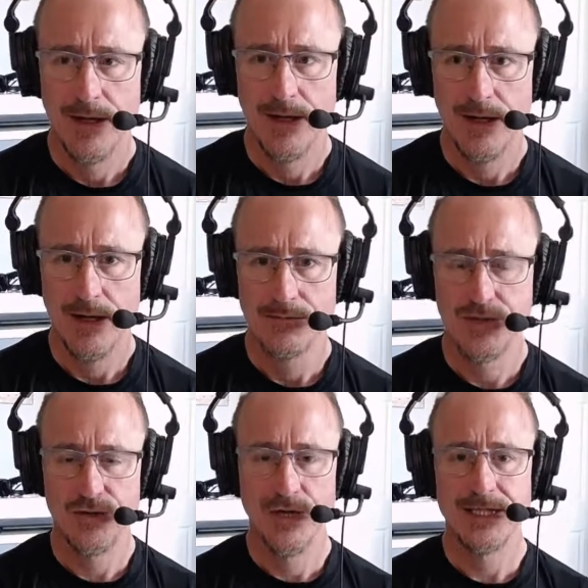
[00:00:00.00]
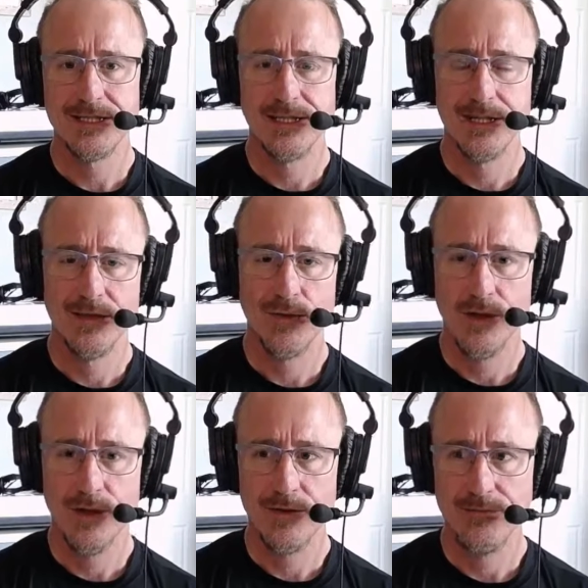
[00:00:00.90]
um, trusting in the
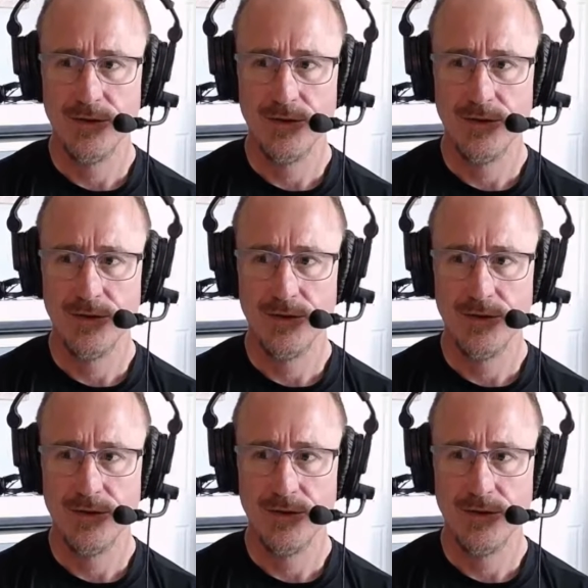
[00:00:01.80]
work of